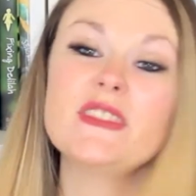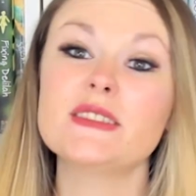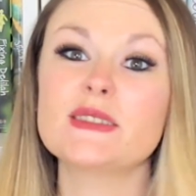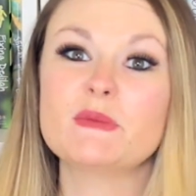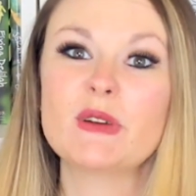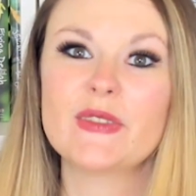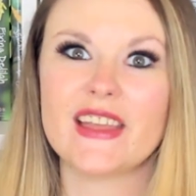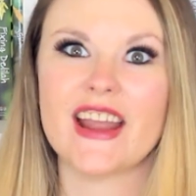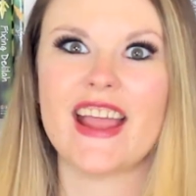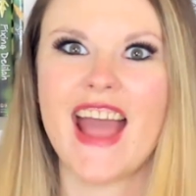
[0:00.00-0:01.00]
This is a book
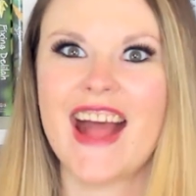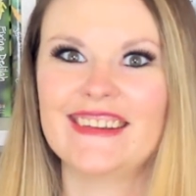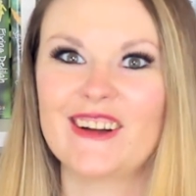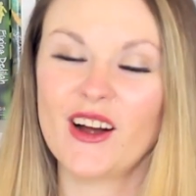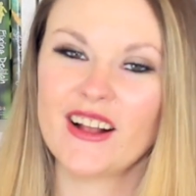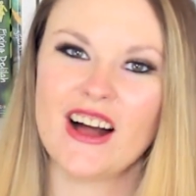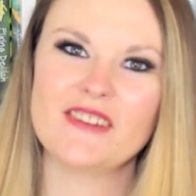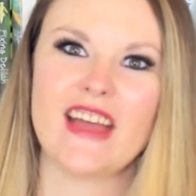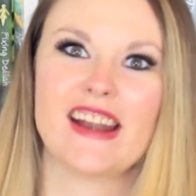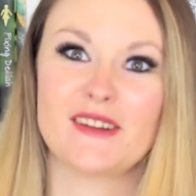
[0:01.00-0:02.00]
that I had an ARC
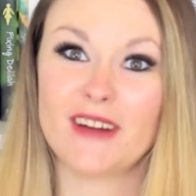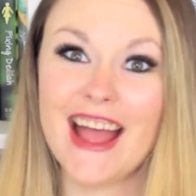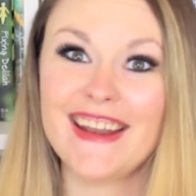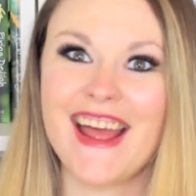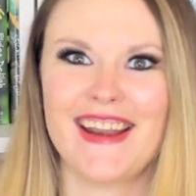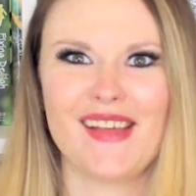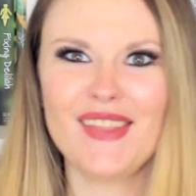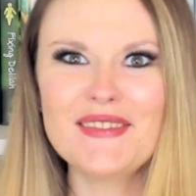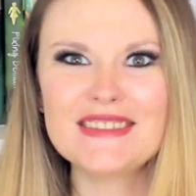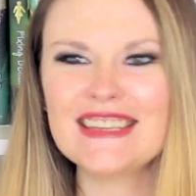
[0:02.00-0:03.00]
of, and I read, and I
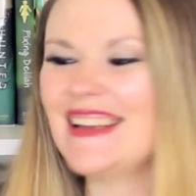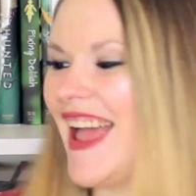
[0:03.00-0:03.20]
loved it,